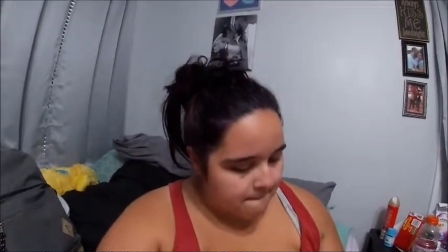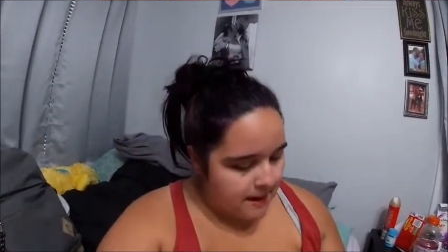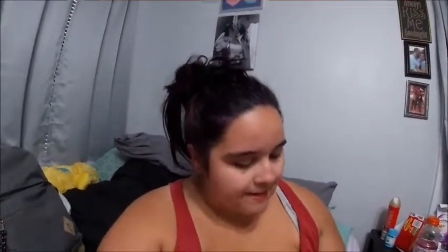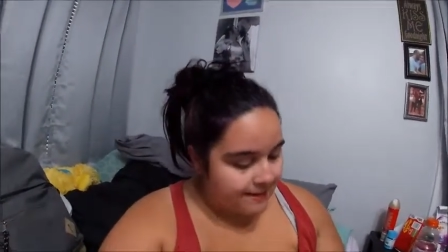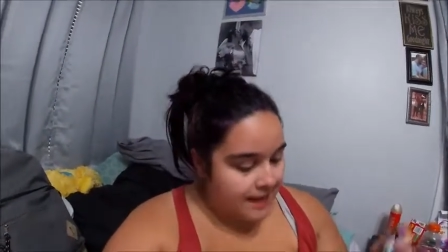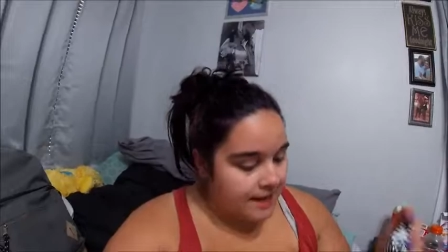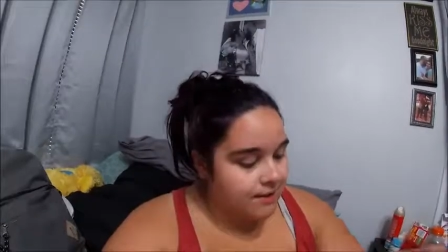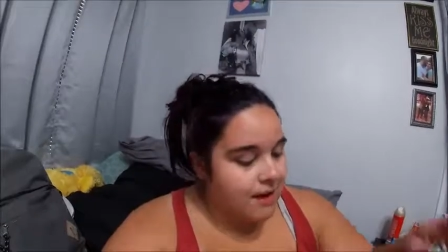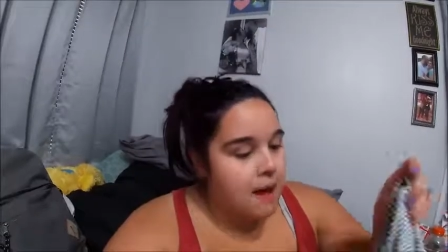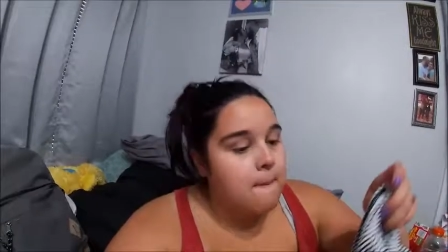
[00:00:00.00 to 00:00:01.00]
But these
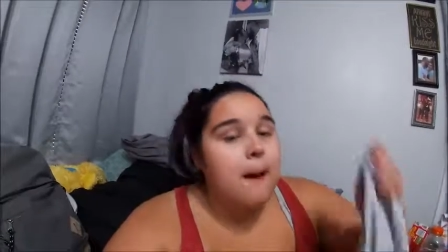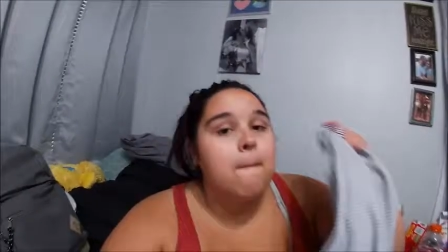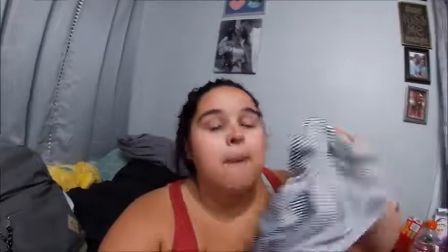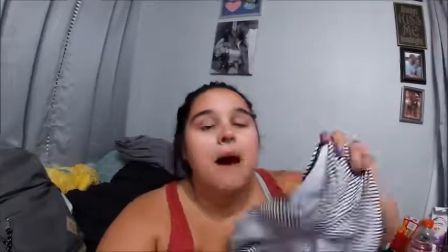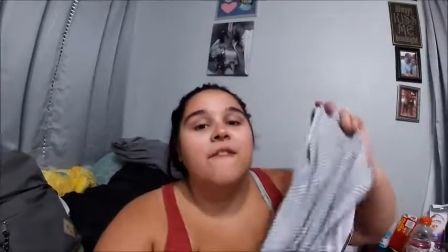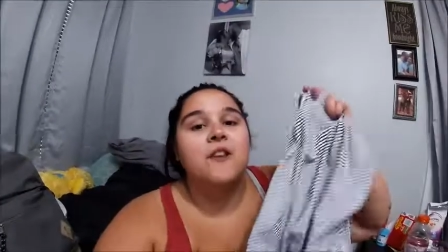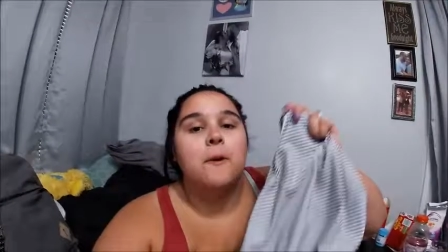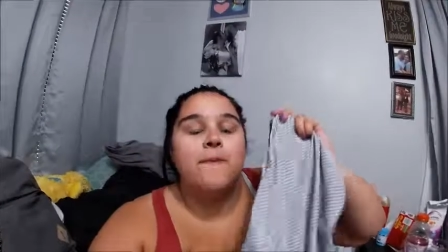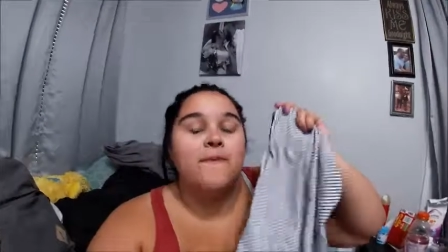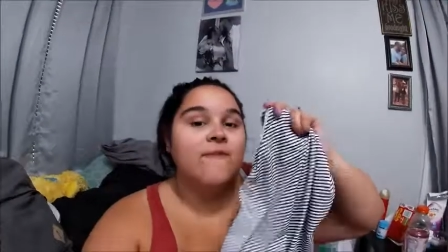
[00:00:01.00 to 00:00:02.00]
come above
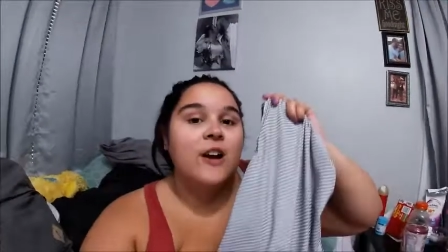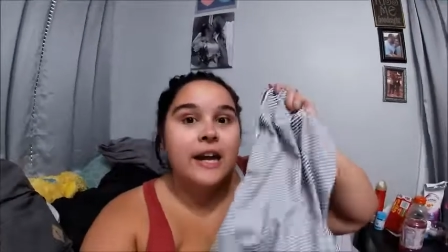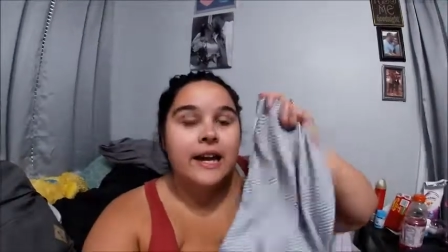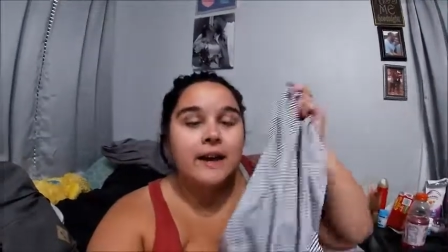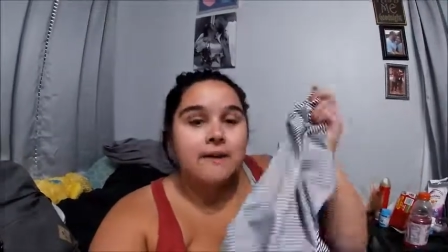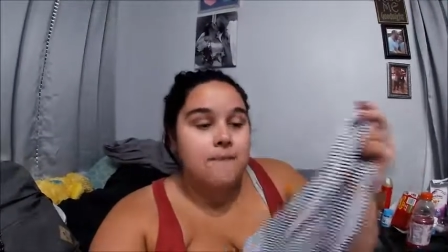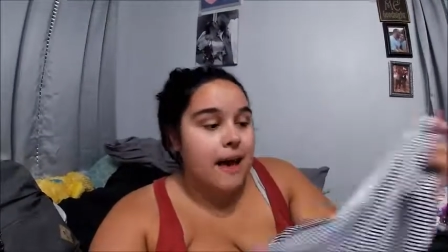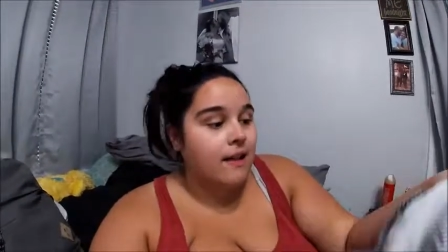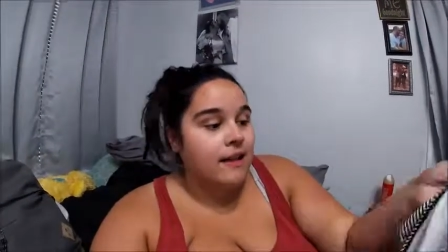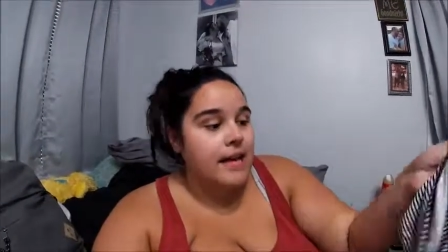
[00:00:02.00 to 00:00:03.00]
your freaking
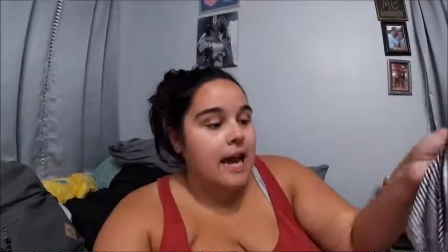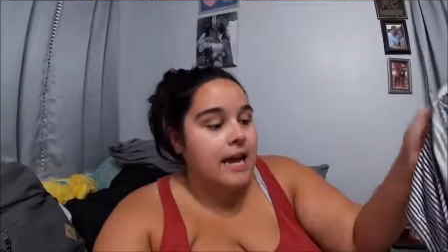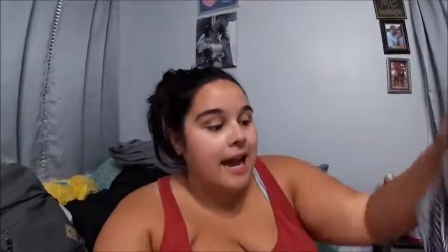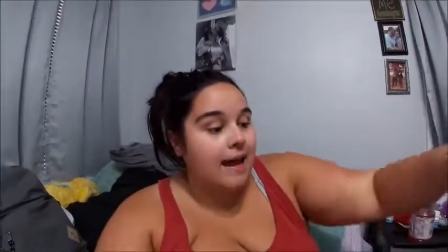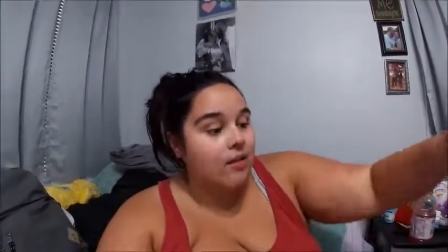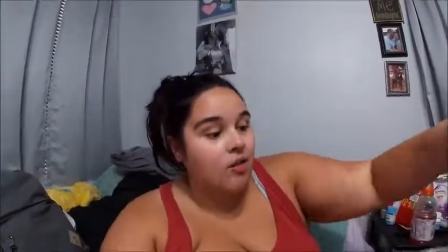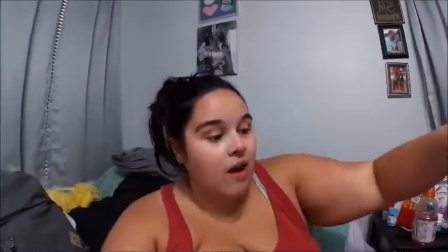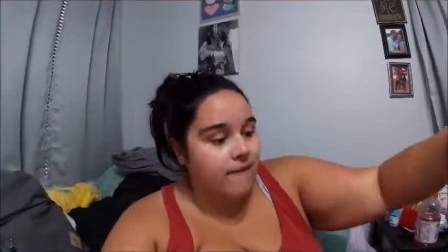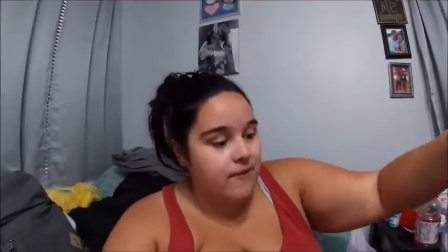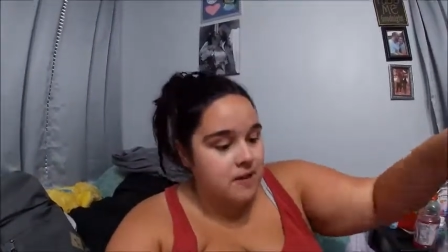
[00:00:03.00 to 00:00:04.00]
belly and I
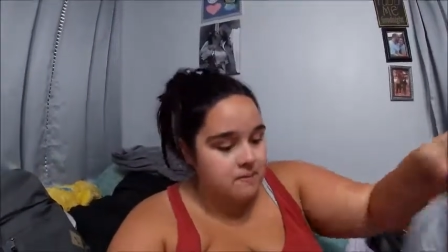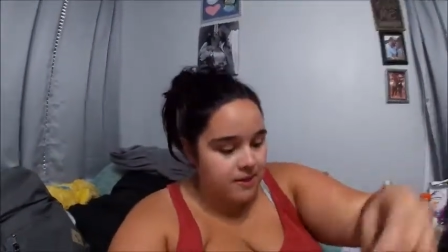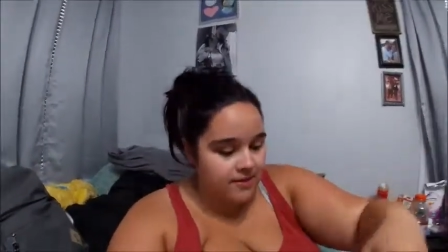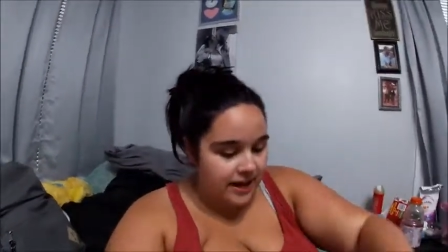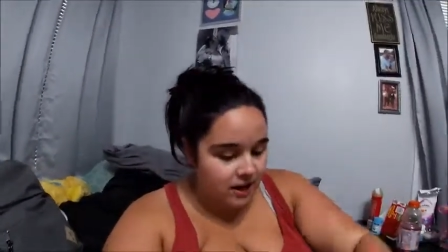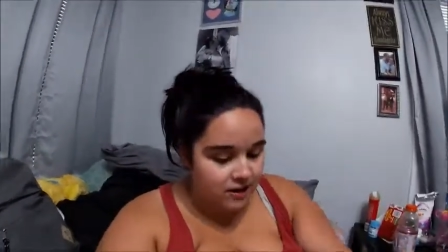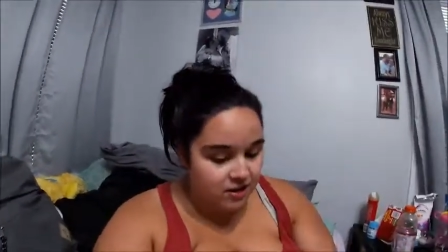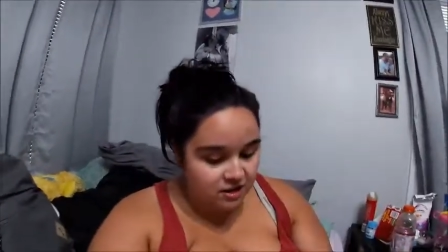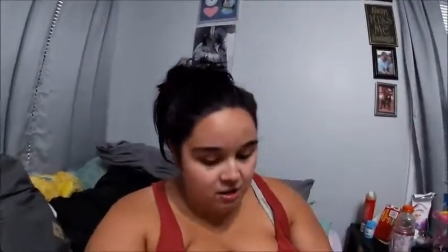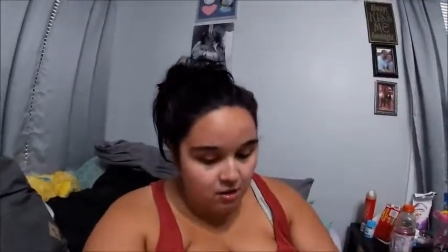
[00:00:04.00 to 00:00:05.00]
love them. They are
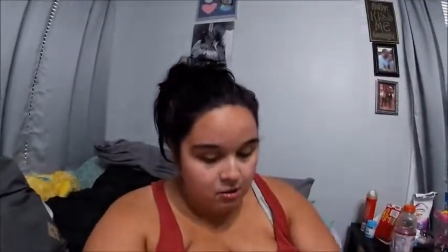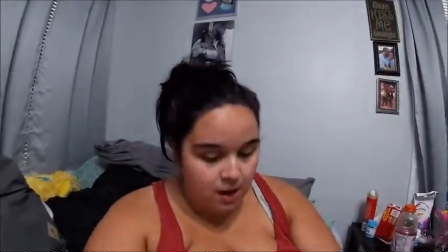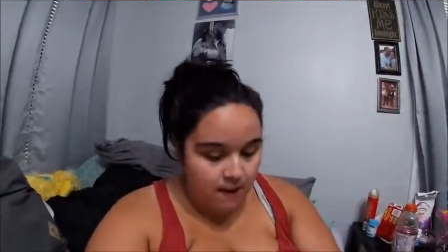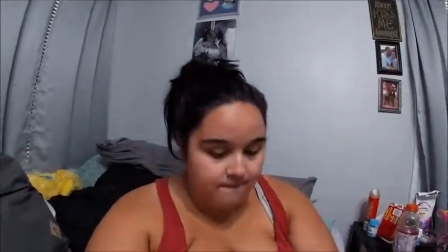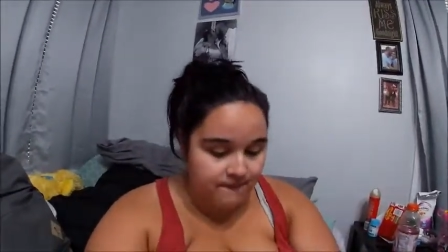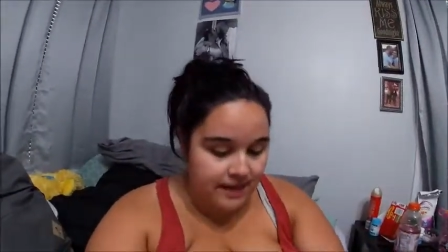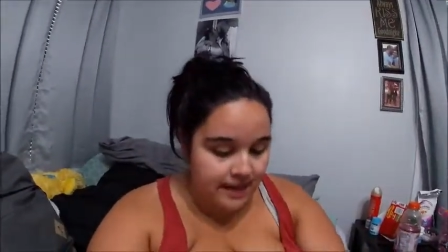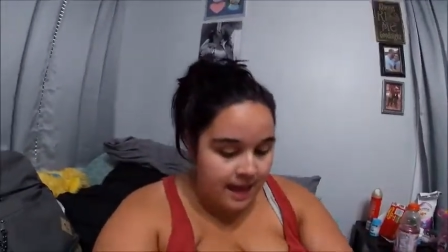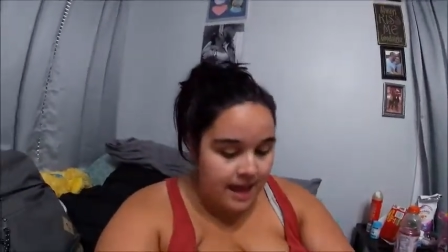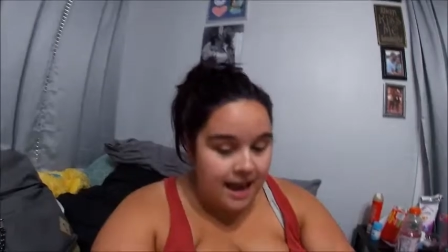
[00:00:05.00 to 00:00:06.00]
so
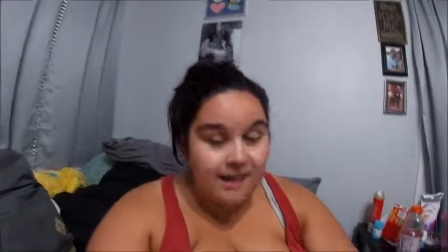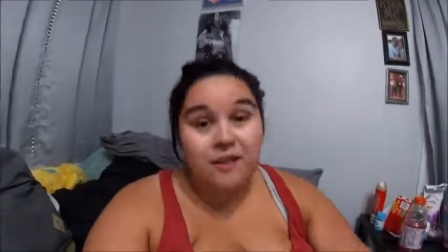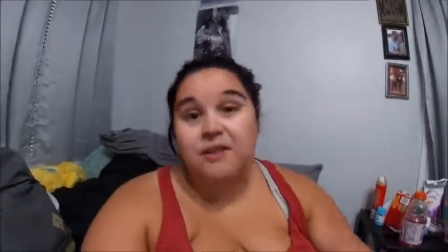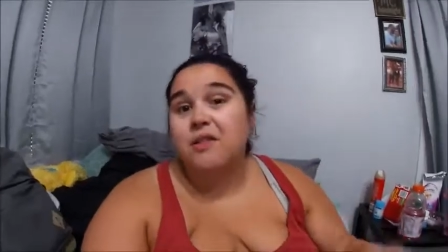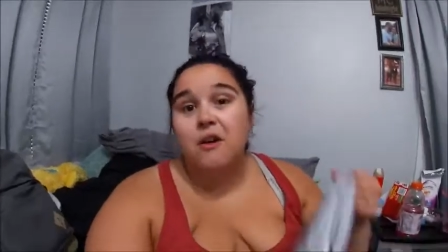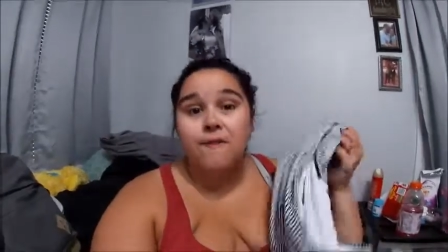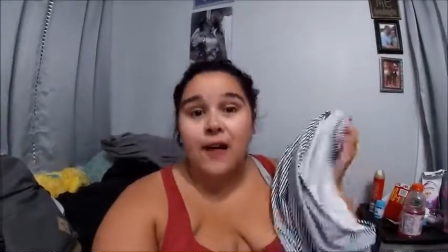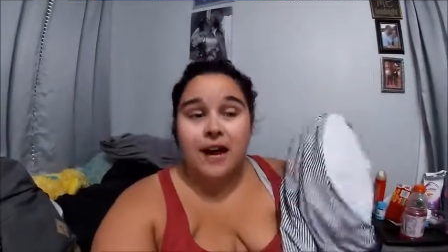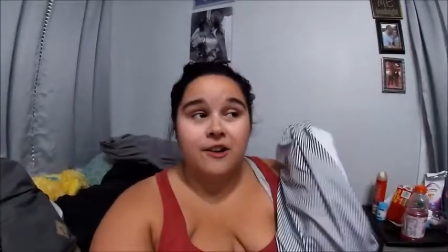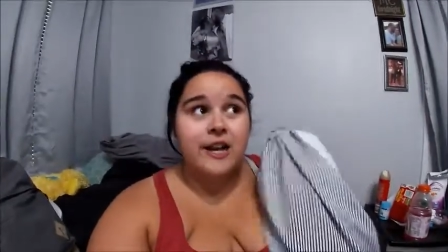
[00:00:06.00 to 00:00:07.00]
comfy and they're so
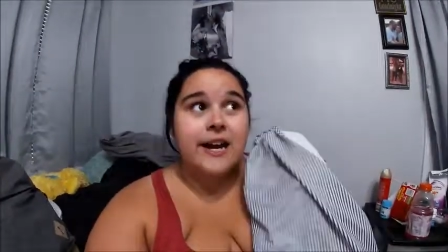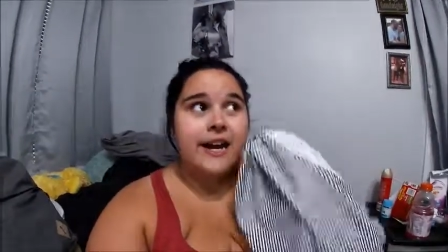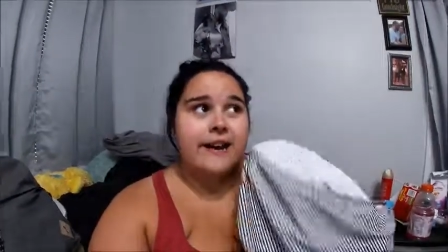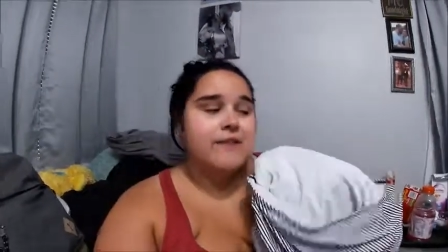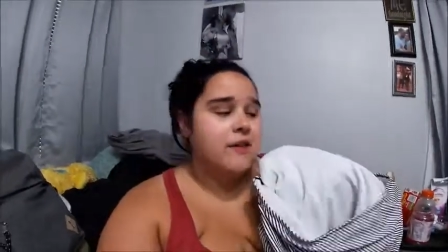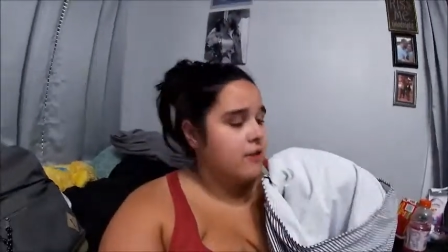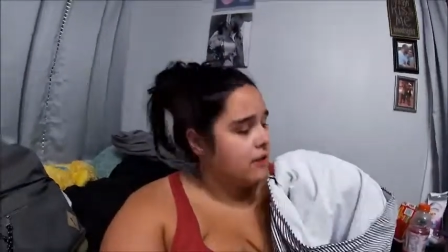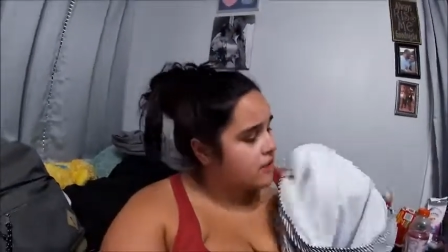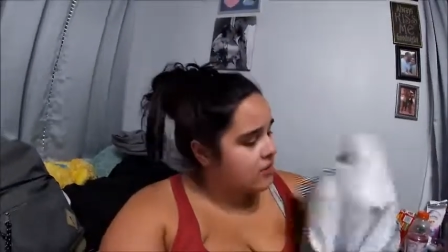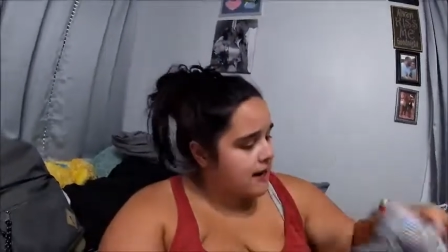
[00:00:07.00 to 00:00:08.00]
flattering even though
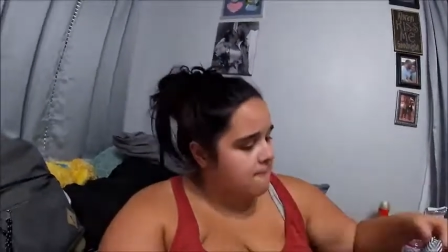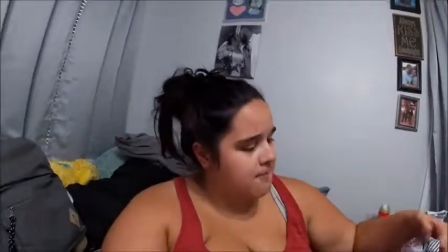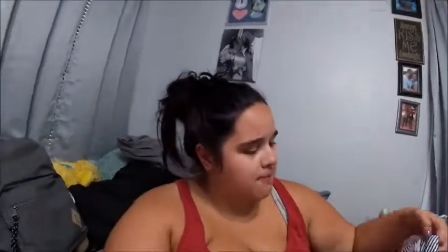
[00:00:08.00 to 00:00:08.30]
they're stripes.